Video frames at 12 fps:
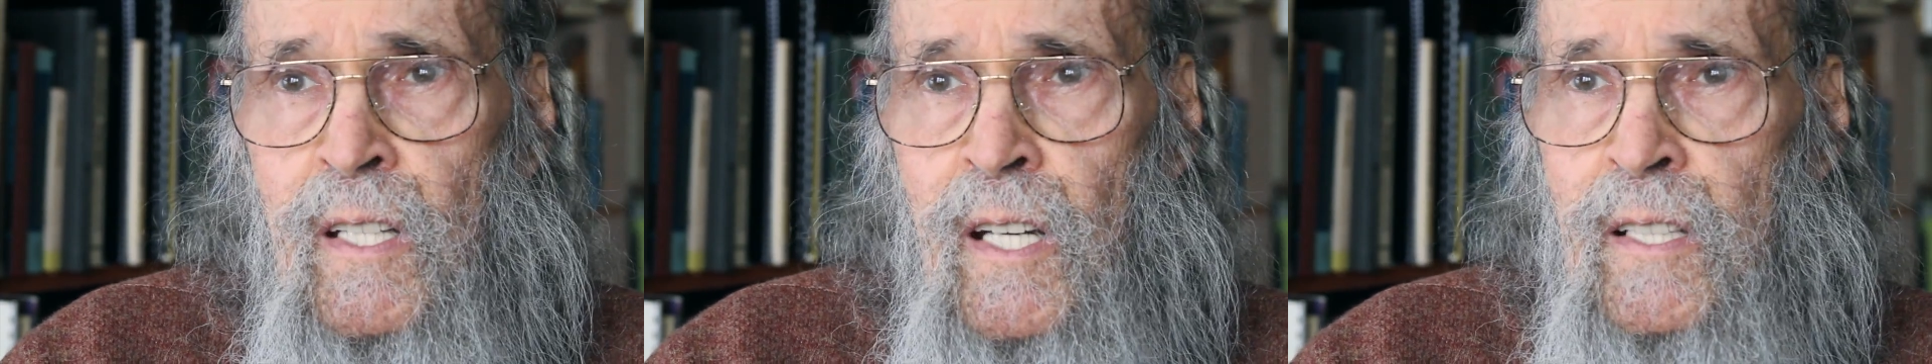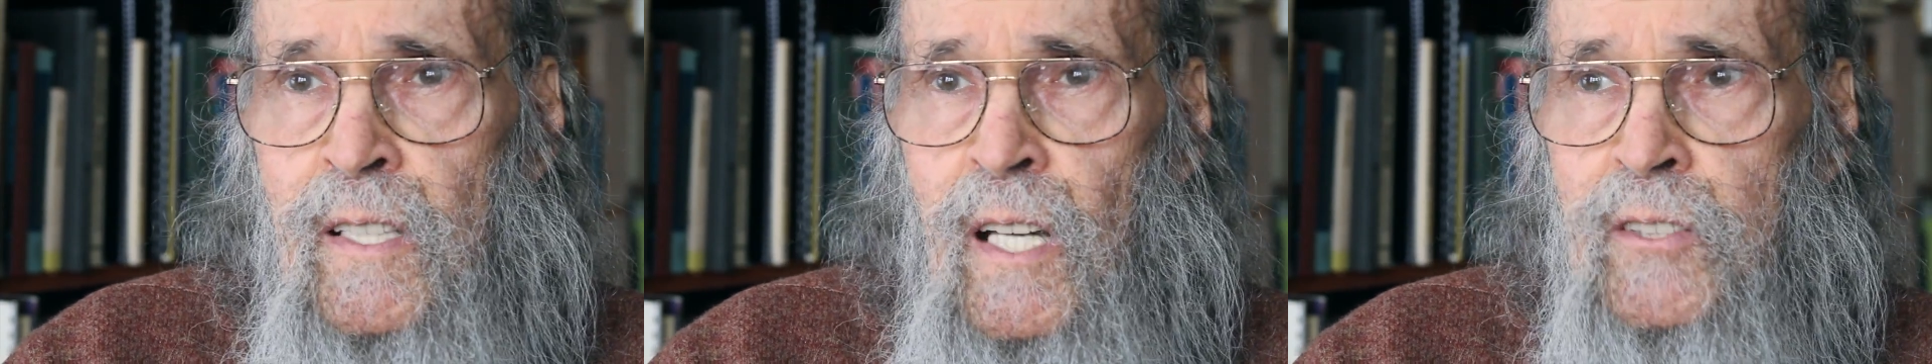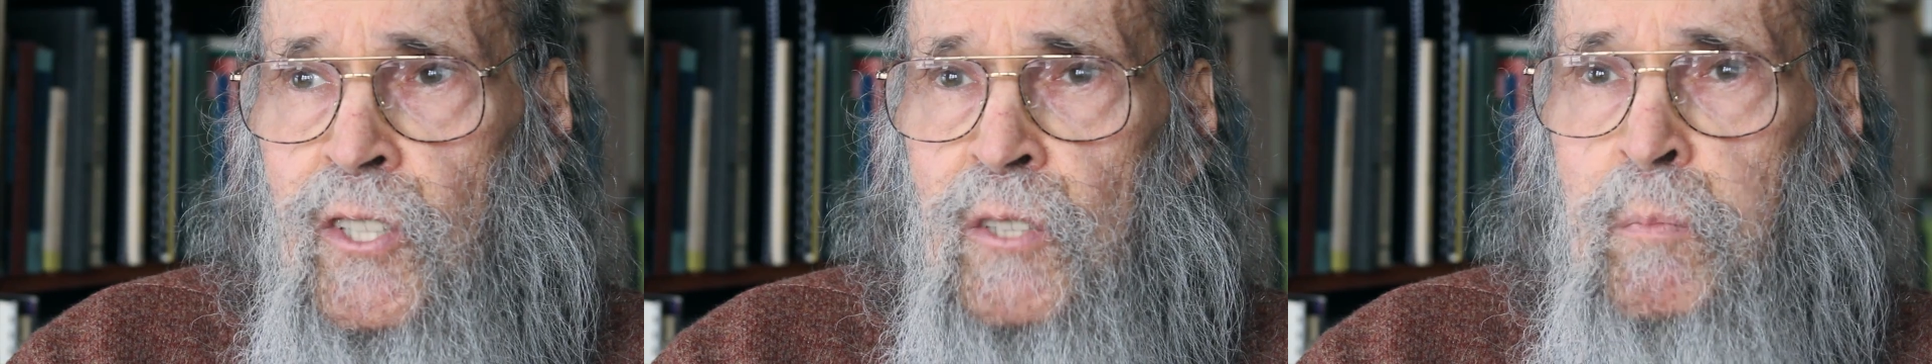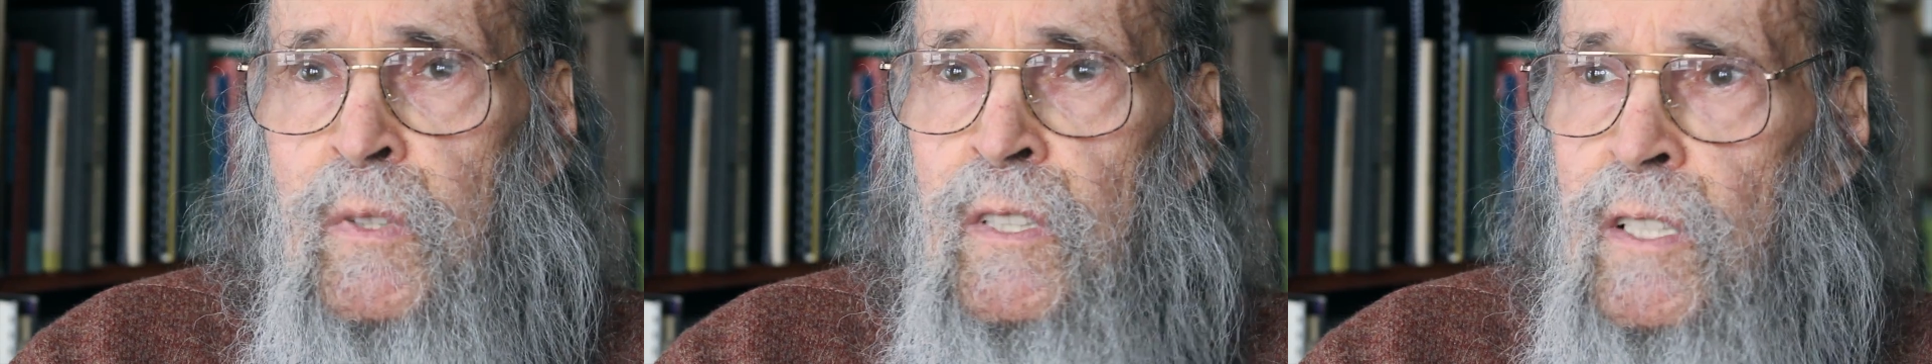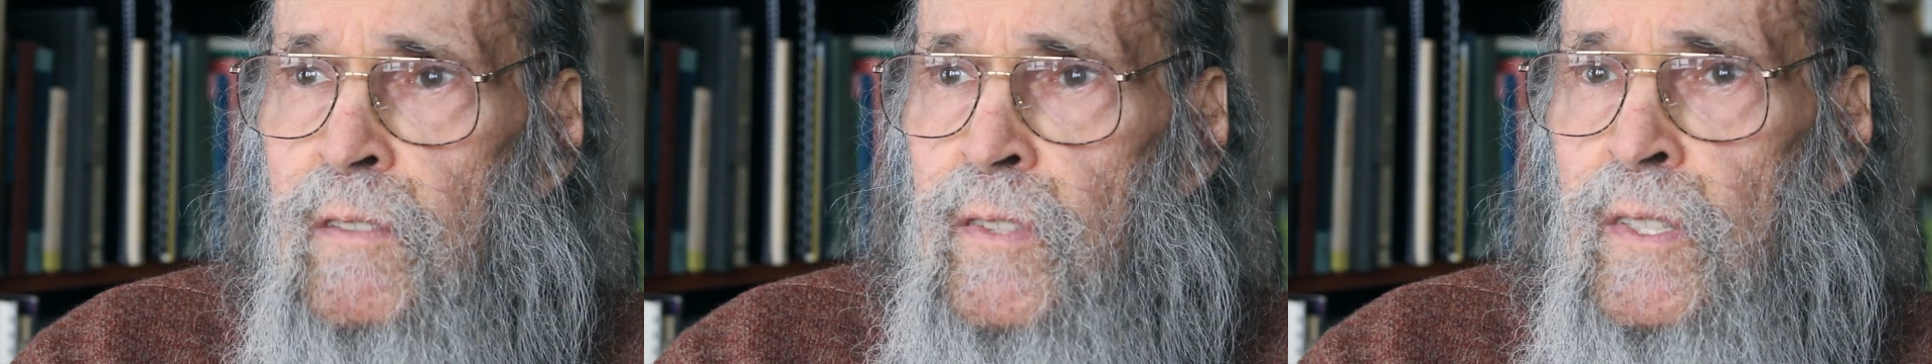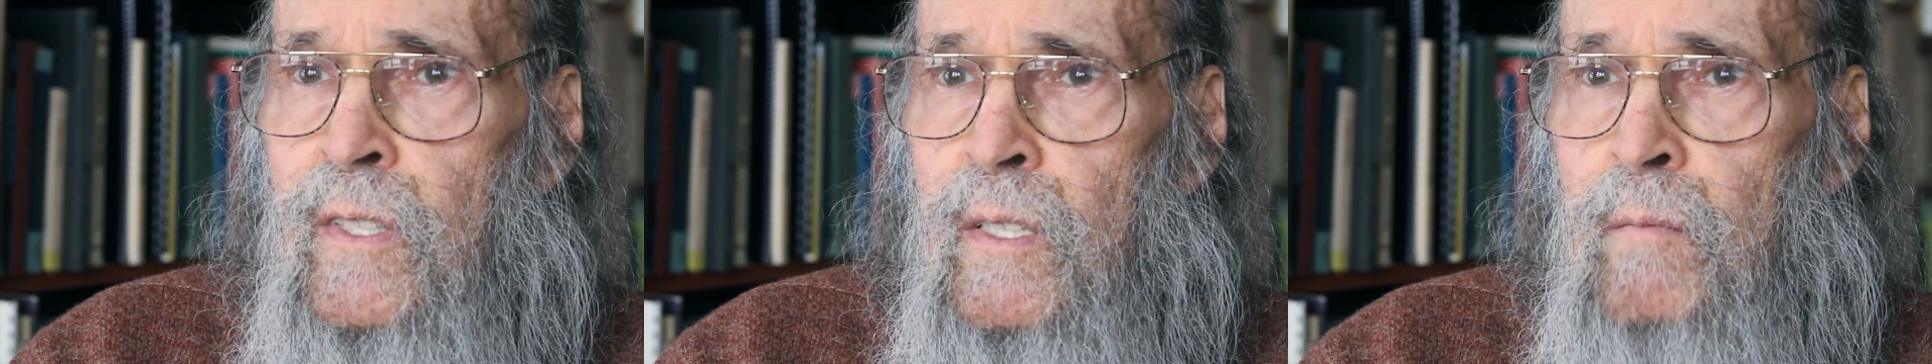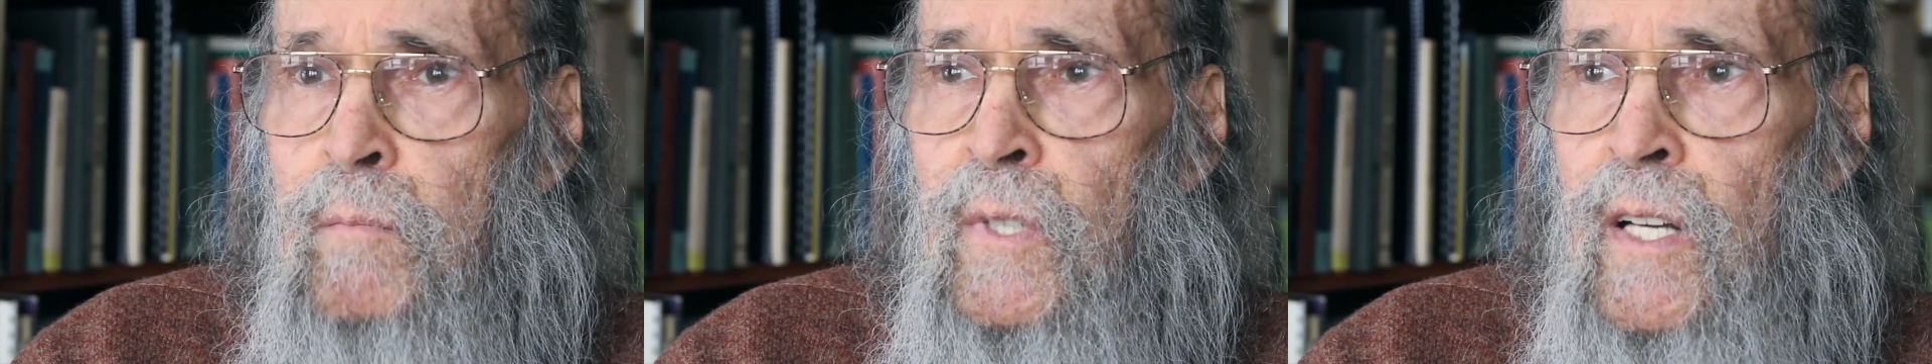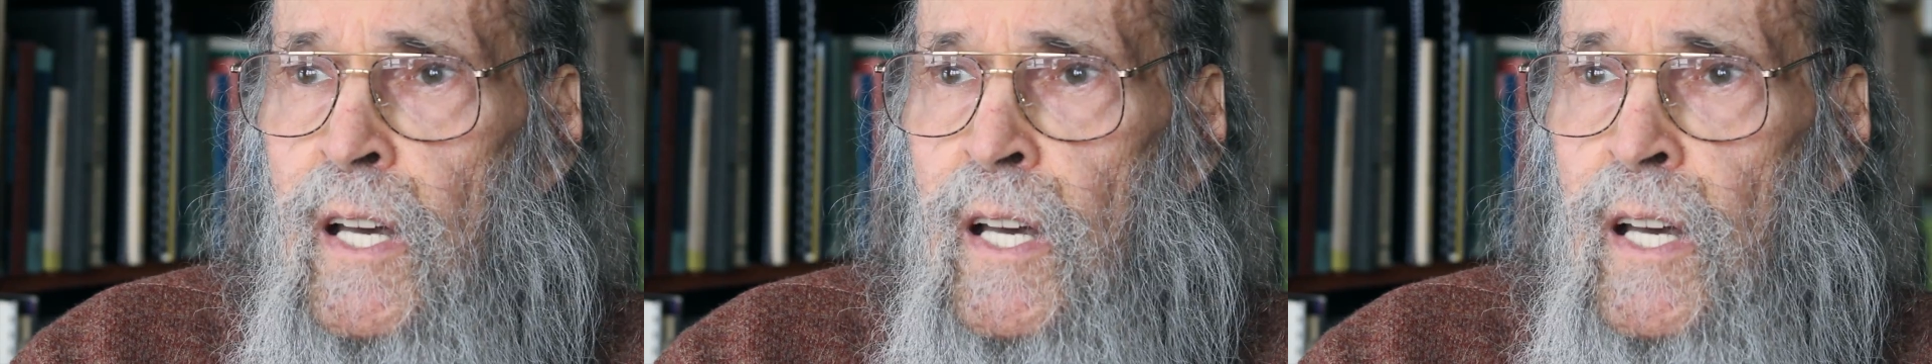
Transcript: and not just believe in them, but